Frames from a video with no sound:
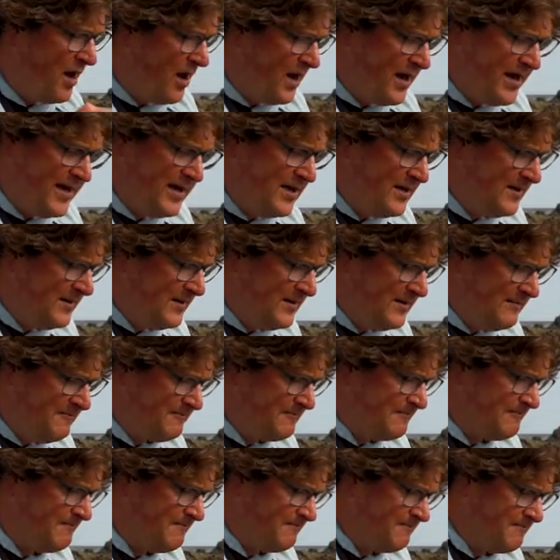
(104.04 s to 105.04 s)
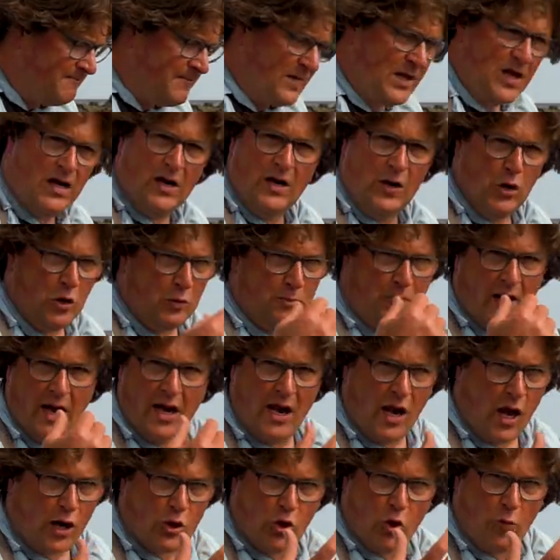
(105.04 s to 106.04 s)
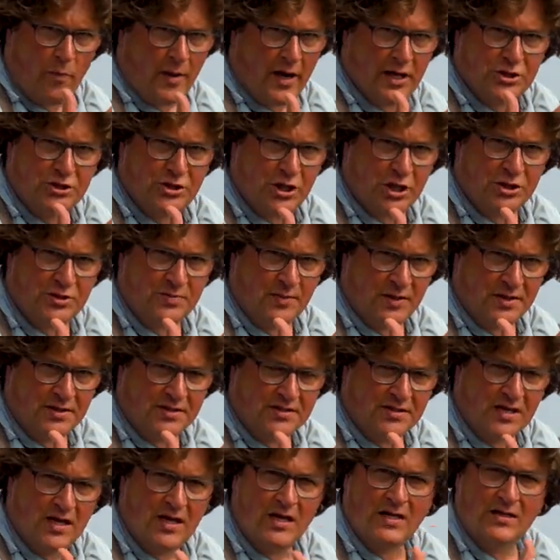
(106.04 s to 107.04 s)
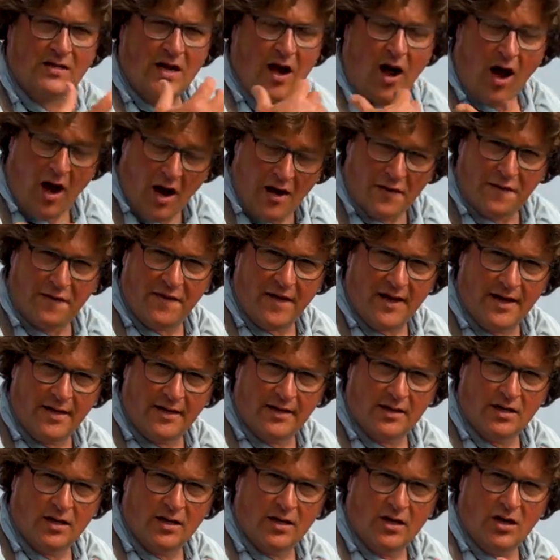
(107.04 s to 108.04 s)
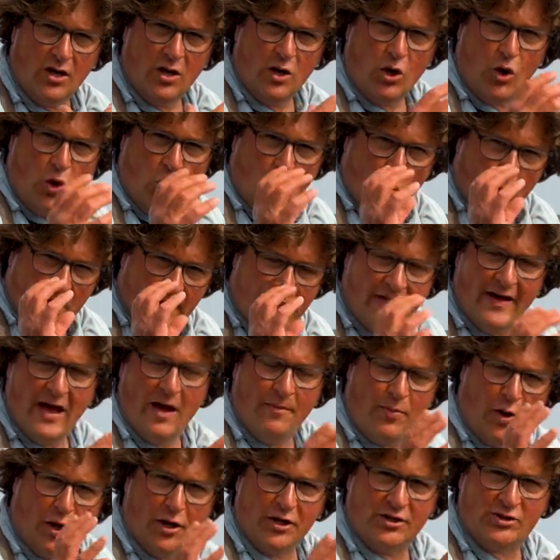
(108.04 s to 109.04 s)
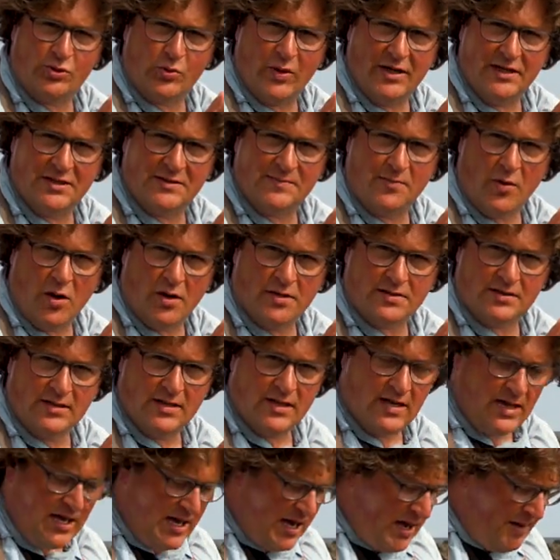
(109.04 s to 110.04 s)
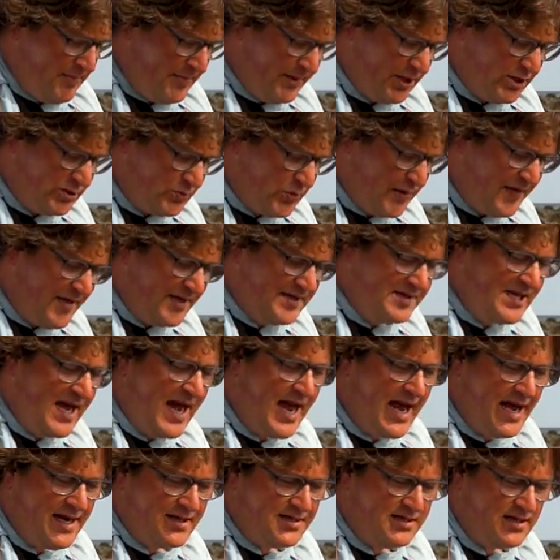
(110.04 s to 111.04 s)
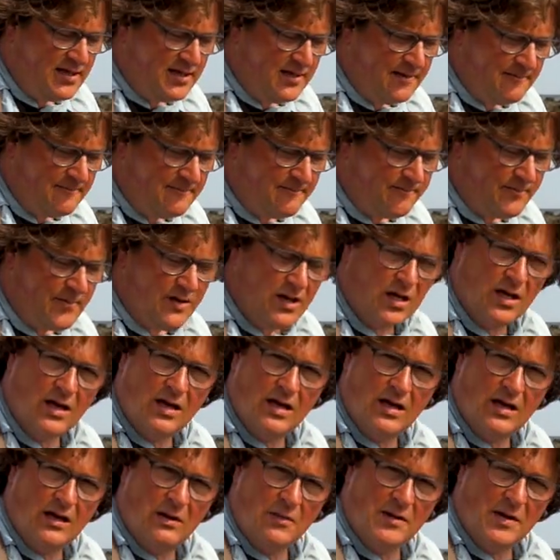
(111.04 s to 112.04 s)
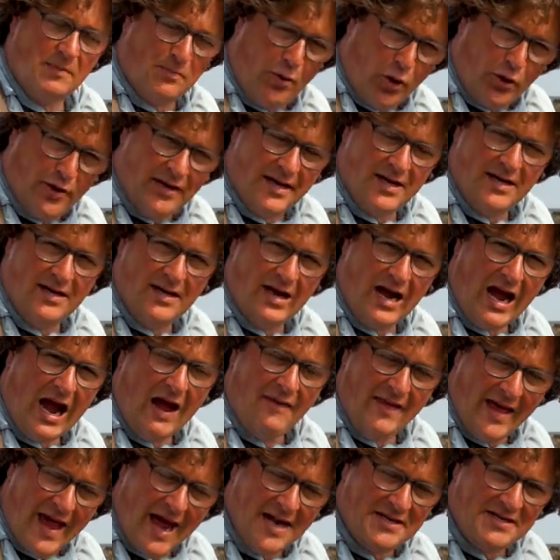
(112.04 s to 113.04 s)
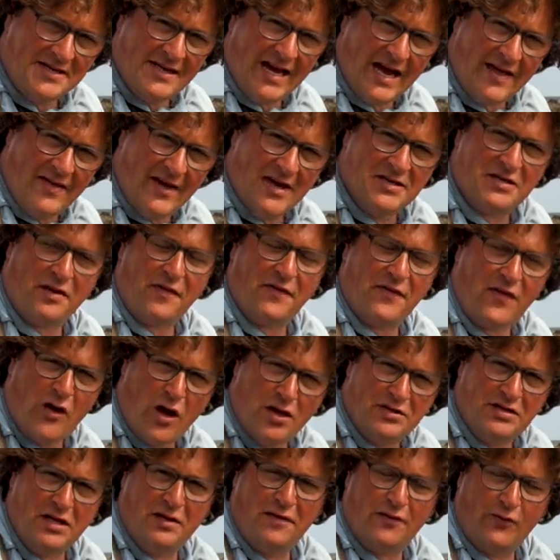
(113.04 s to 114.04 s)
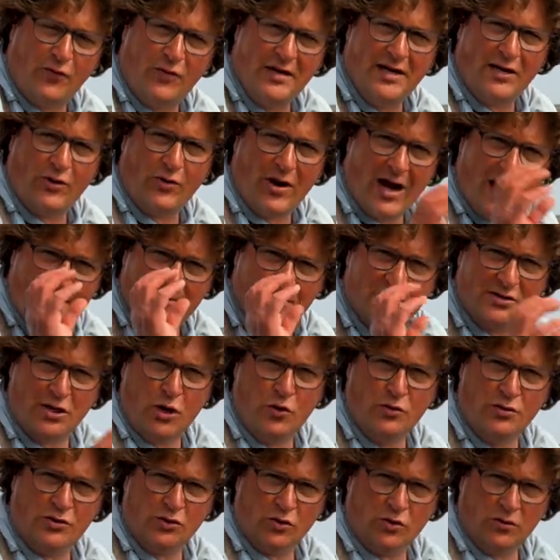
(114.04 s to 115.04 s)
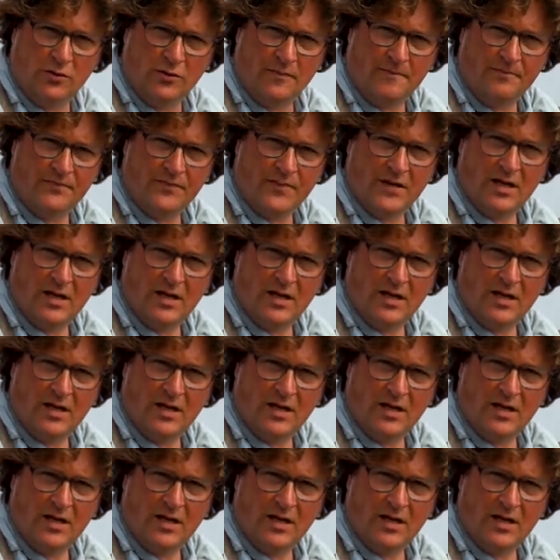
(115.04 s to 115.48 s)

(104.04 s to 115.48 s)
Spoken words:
by luck or by judgment, I think we've hit upon a sweet spot. Because with this head, the body and the head together is a 33 gram total,